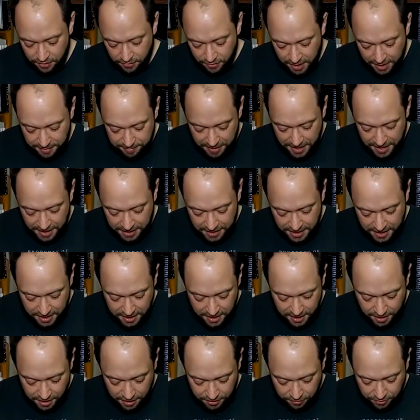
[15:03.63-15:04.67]
Right back
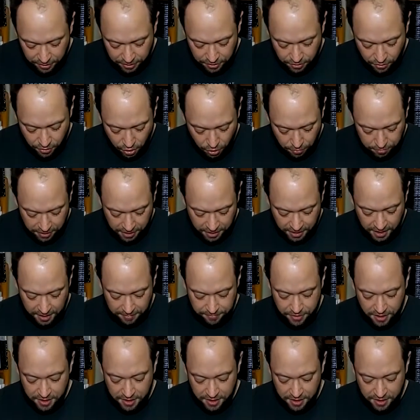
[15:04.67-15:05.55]
here, when you open it up,